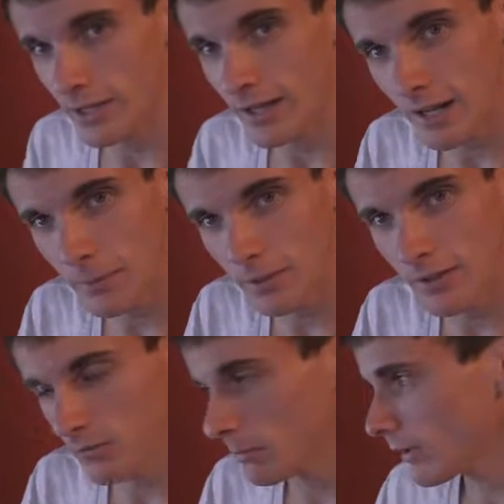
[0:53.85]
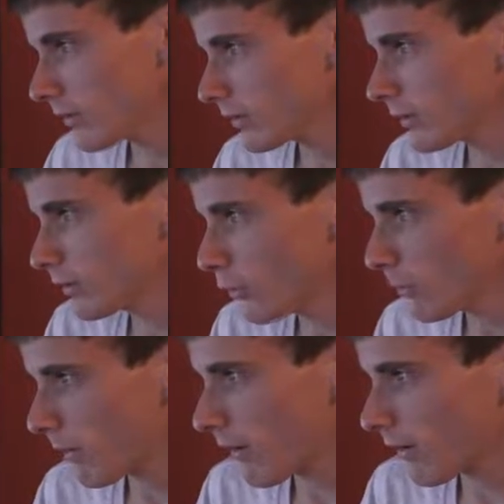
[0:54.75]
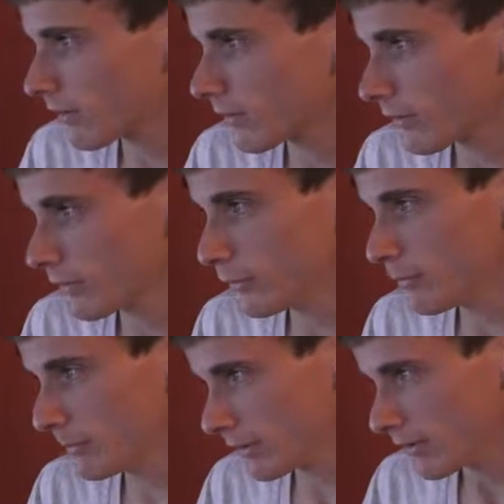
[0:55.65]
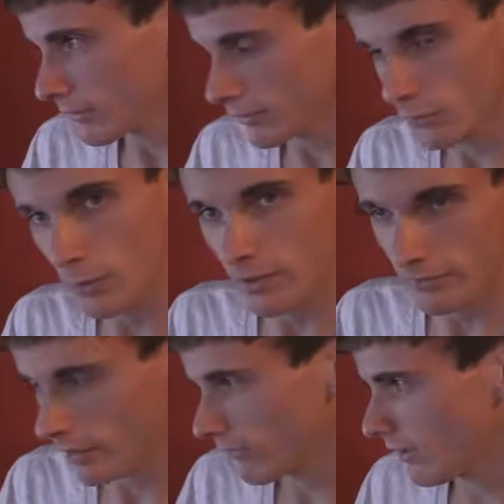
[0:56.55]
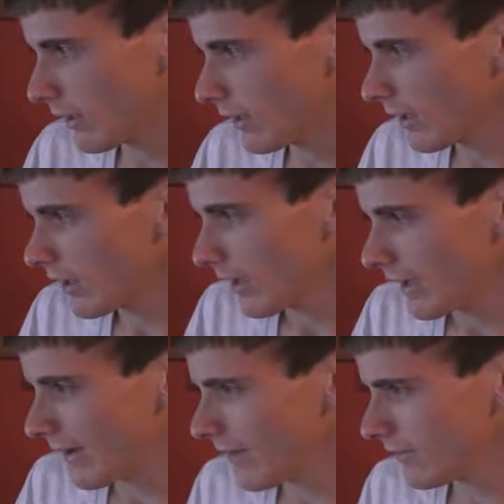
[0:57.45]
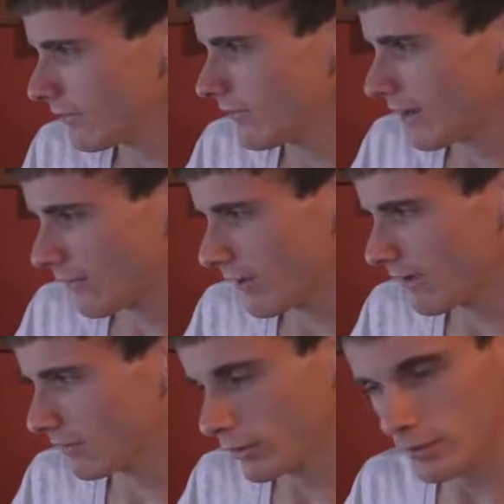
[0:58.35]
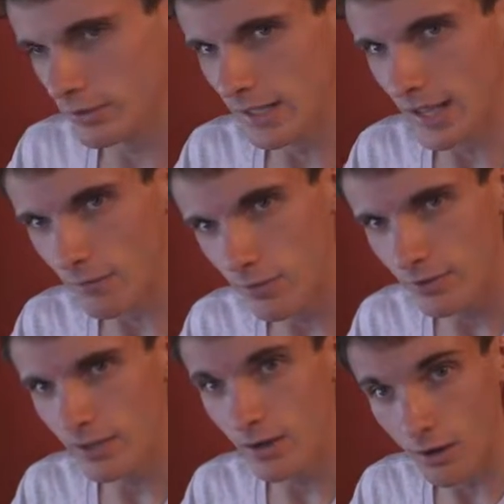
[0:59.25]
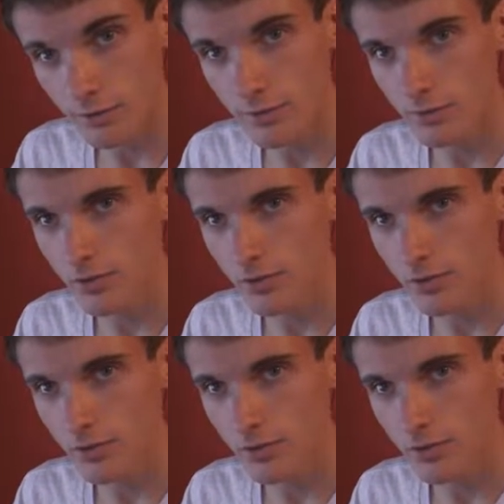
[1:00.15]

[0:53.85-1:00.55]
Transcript: I named this build New Build 2016. And as you see, I don't have literally everything on this